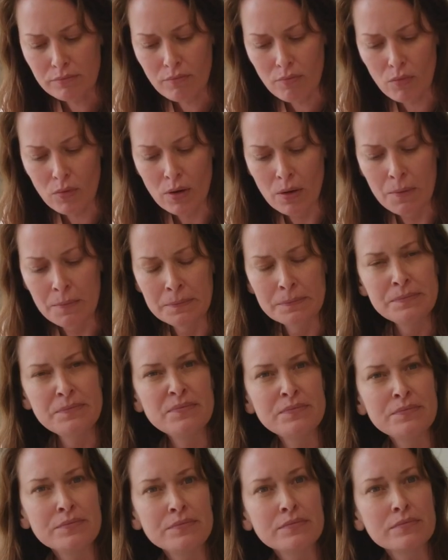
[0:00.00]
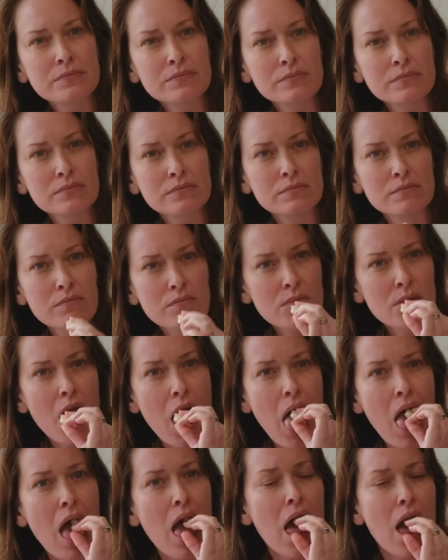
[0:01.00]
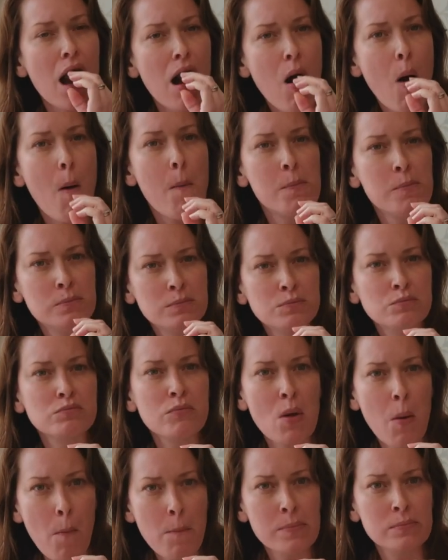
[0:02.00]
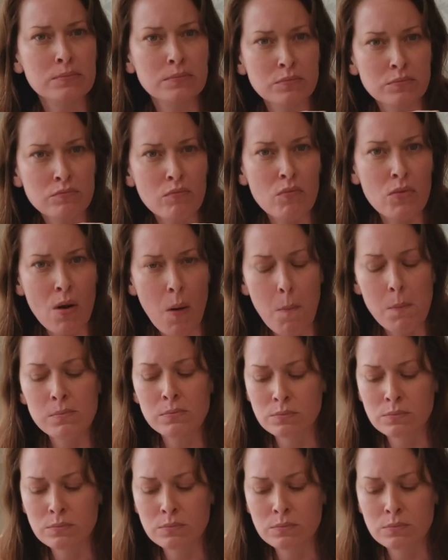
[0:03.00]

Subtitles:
It's like the perfect in between an orange and a grapefruit or something like that.